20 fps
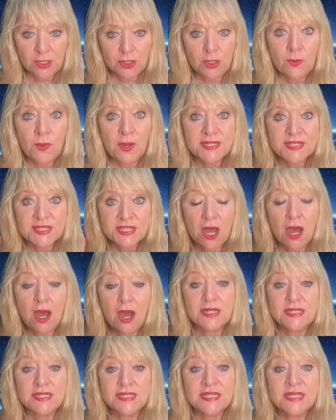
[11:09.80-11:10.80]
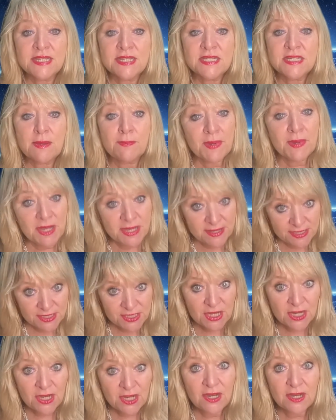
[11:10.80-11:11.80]
who are targeted by the
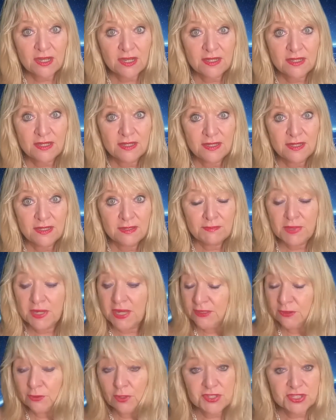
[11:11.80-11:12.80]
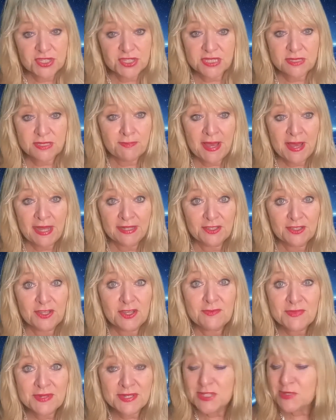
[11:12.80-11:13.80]
dark, by not just the bad
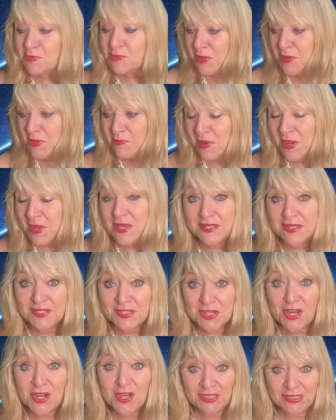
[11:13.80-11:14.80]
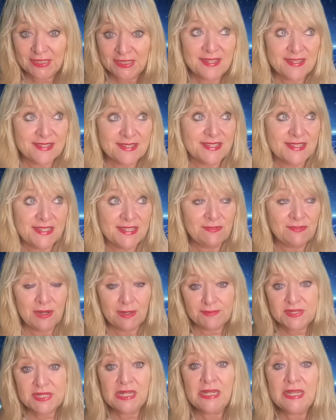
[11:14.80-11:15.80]
humans, but by the darkness, the
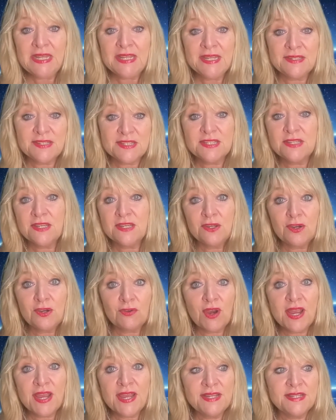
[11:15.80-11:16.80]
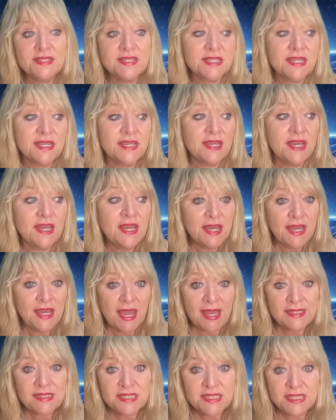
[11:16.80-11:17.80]
reptilians, the greys, the
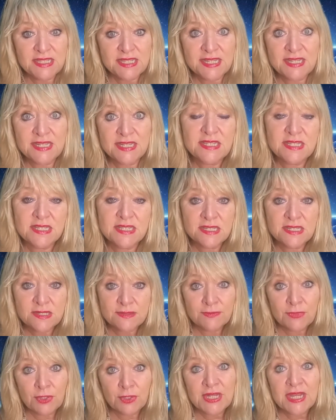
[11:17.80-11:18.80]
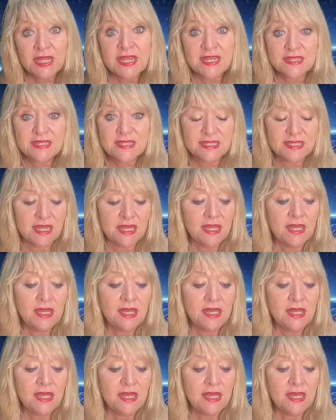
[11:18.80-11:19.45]
entities, the demonics,